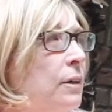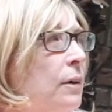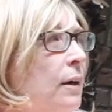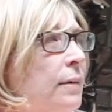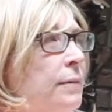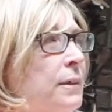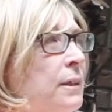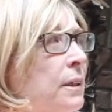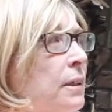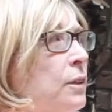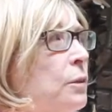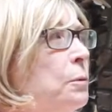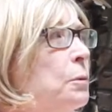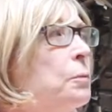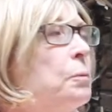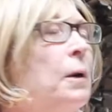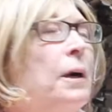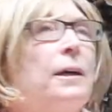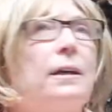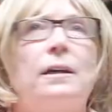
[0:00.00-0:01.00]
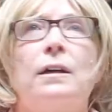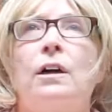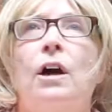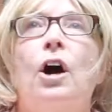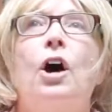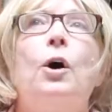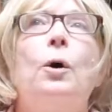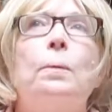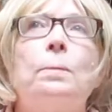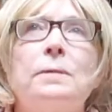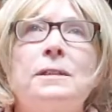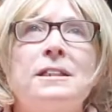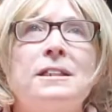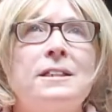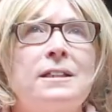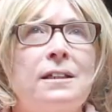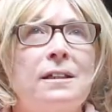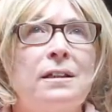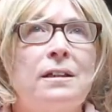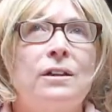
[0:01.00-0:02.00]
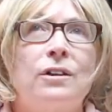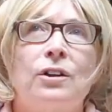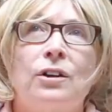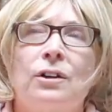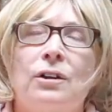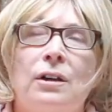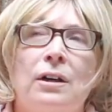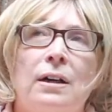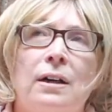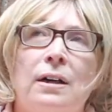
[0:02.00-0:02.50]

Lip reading: Everything you would want at home is here.